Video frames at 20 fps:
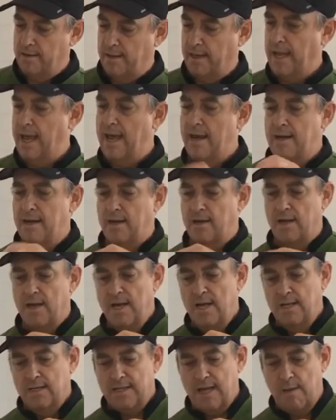Again, the
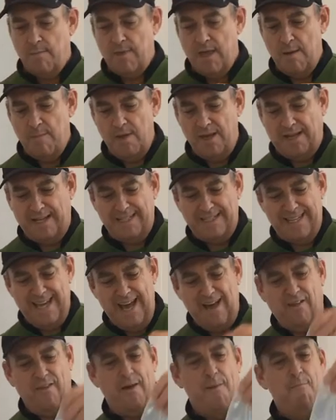same thing, but you can
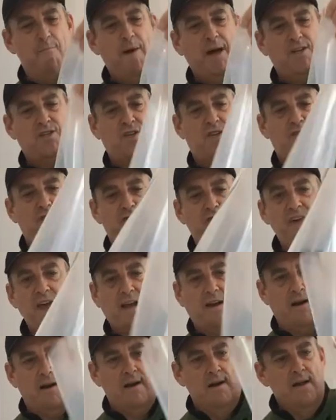tell they're much
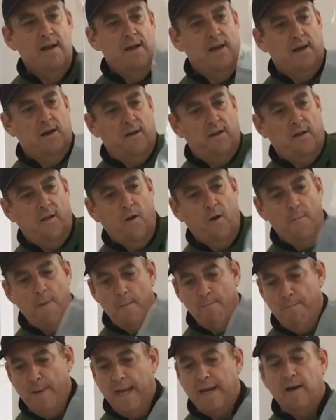thicker. You know, they're a little
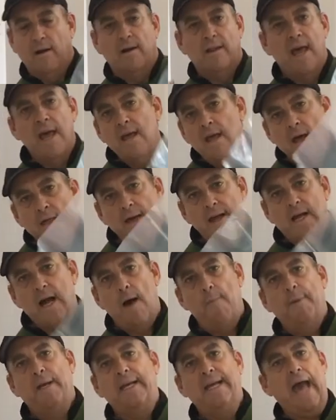bit bigger. And they, they
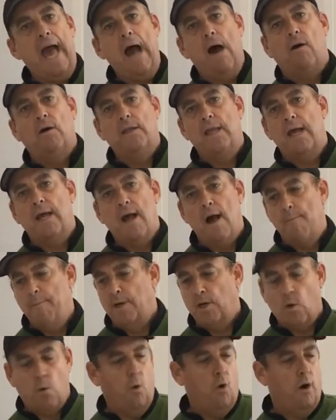come in gallon, they come
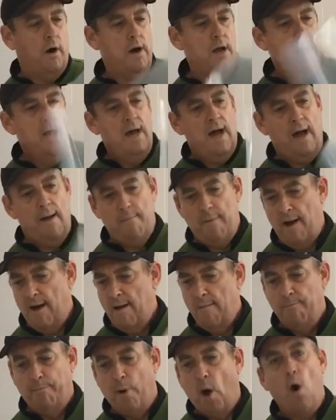in quart. I
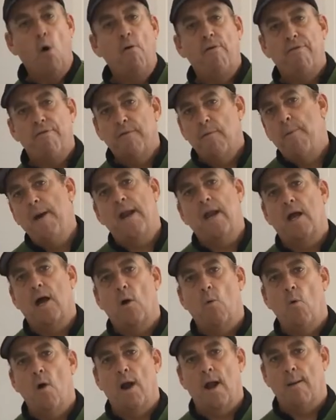buy both depending
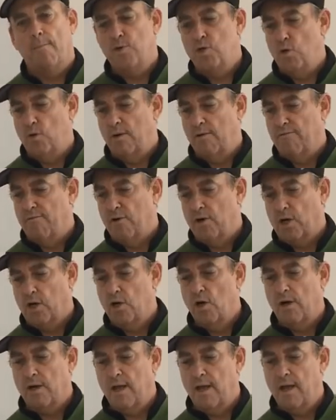on what I'm doing for a
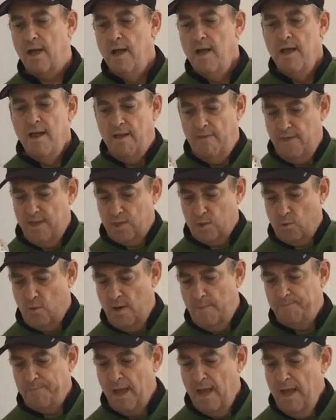cooking. And this
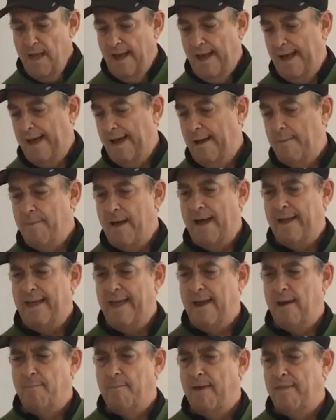one, um, I
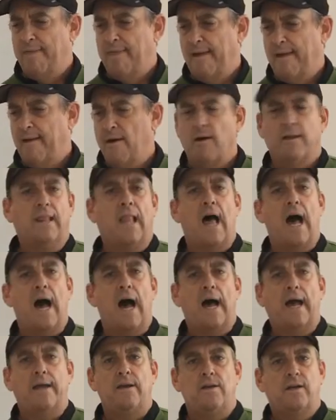get them, I think,
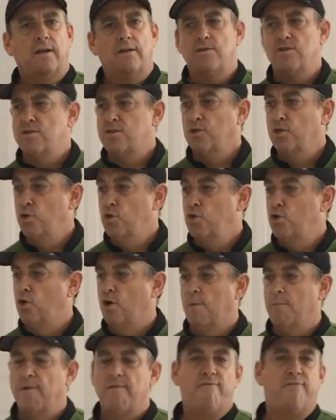online. You can just Google
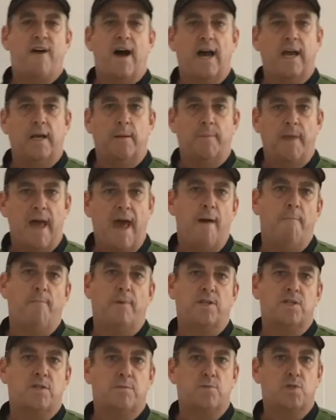them and find them. They have them
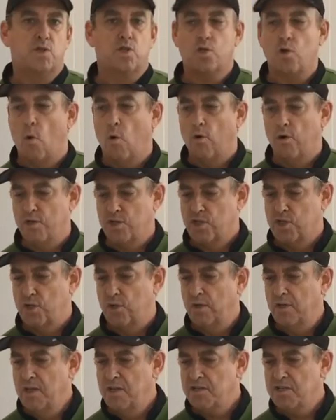in some stores
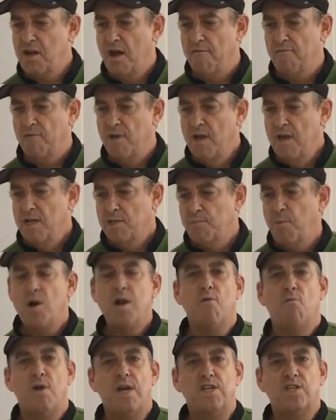too. And it's not, it's
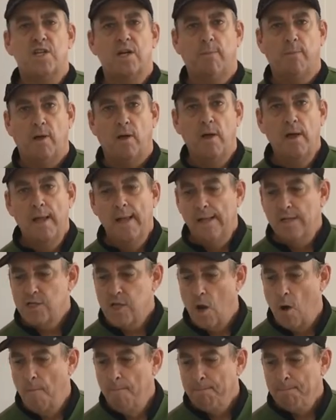pretty reasonable.
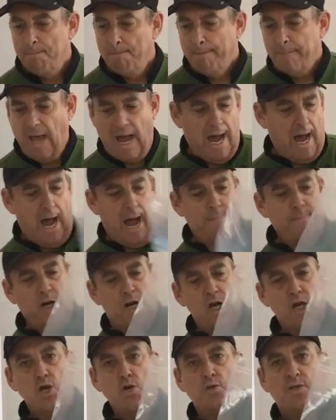So uh, I'm
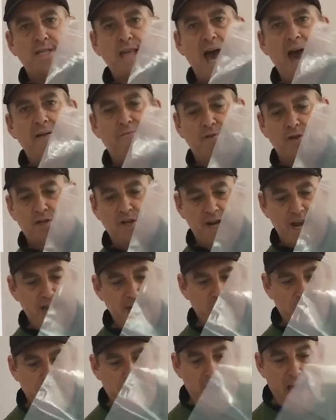going to use that for
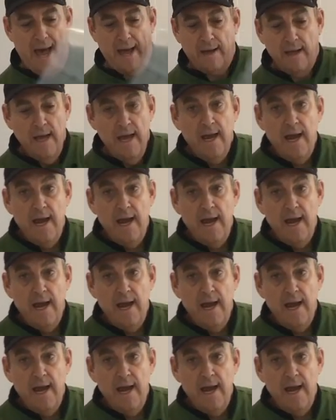today's bag.